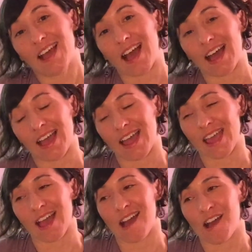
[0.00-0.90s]

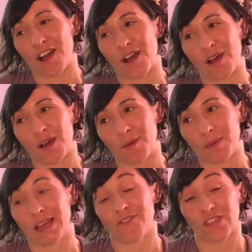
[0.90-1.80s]
I
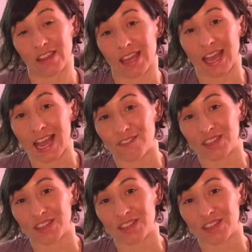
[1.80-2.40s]
feel like I have a